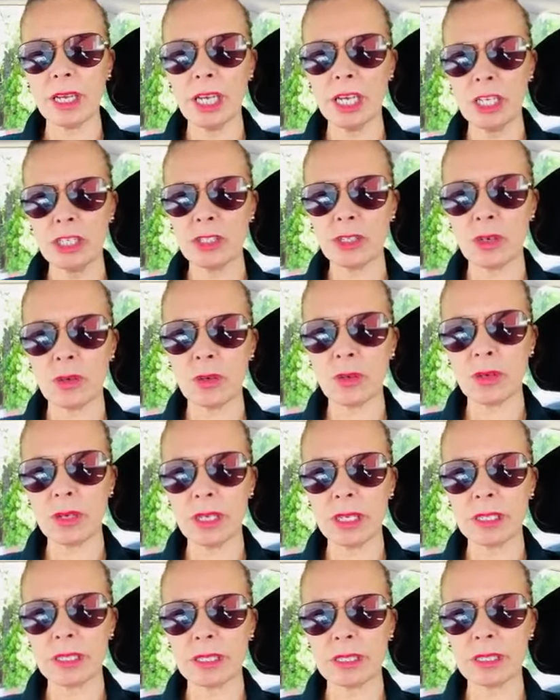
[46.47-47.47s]
So
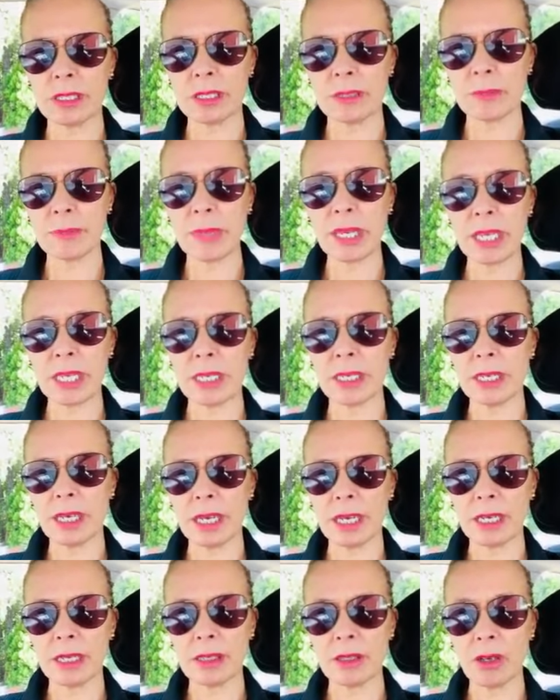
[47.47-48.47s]
it's been
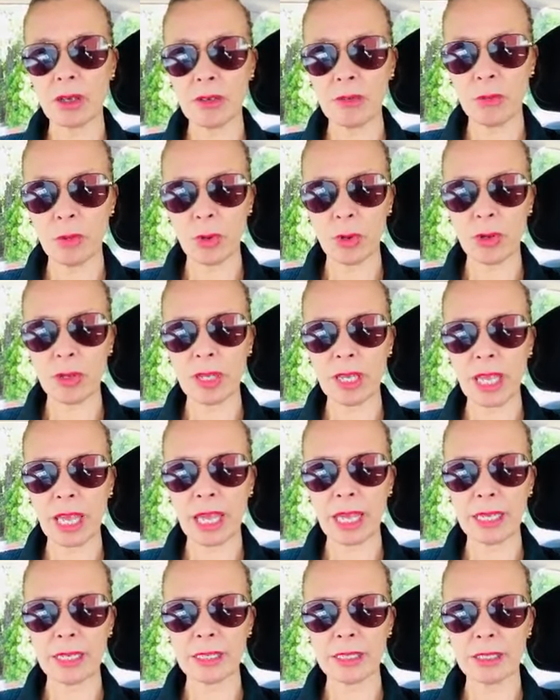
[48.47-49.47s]
a lot of work
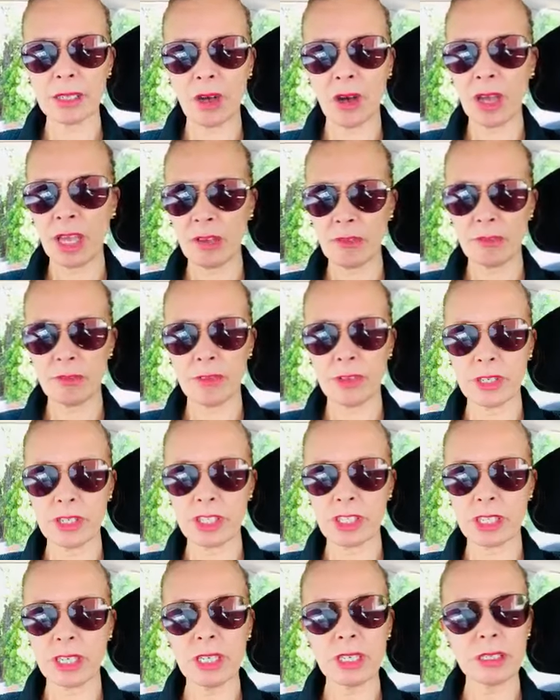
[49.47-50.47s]
and I haven't
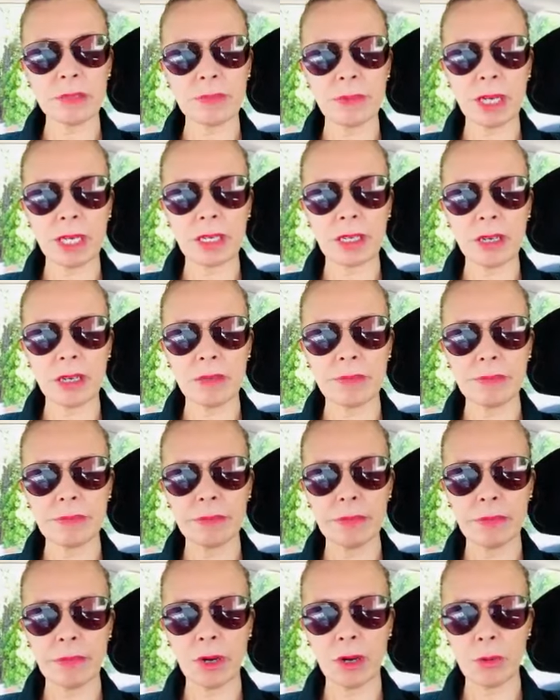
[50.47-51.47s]
finished it, but
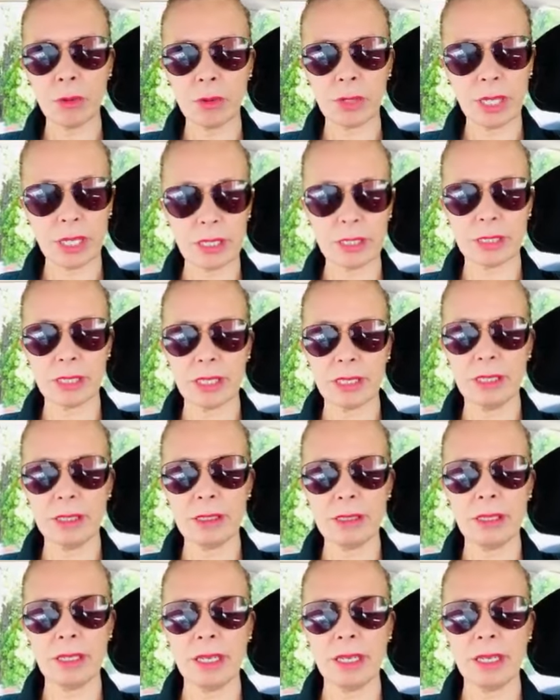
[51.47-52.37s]
I will get it done.